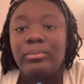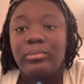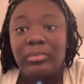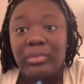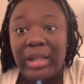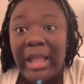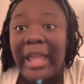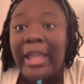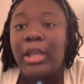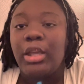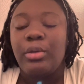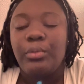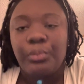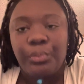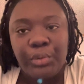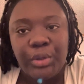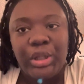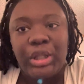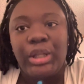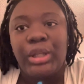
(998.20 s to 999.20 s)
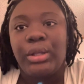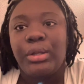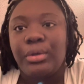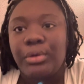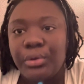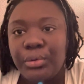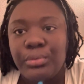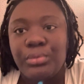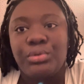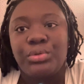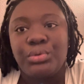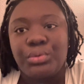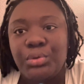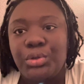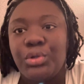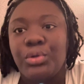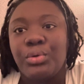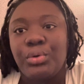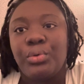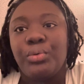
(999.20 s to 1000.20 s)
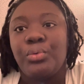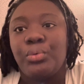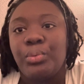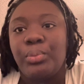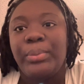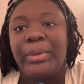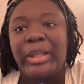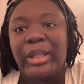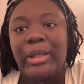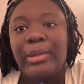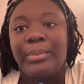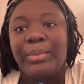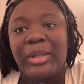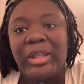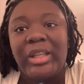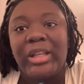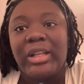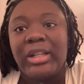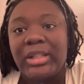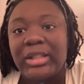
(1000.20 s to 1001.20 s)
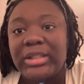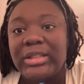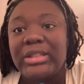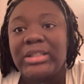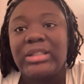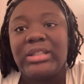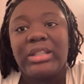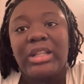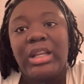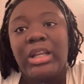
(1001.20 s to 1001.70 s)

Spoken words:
Like, really go to your OB, because